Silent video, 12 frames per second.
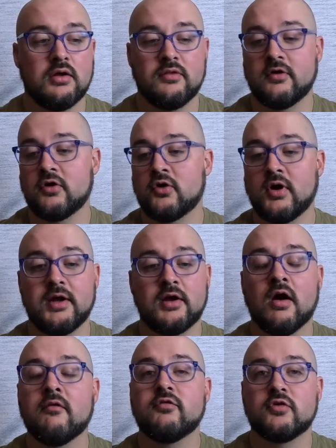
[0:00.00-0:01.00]
They're a great
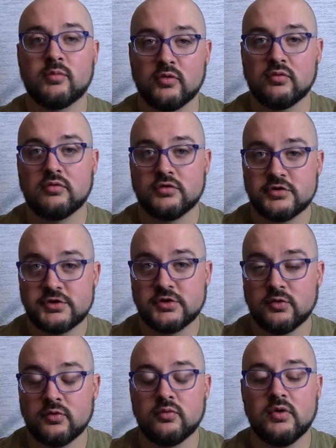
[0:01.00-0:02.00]
comfortable
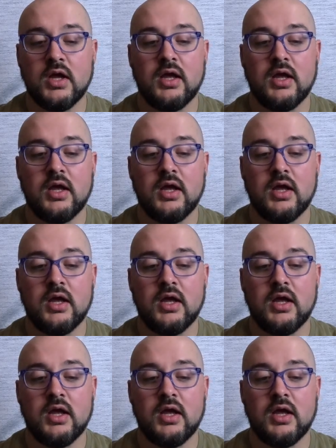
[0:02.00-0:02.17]
shoe,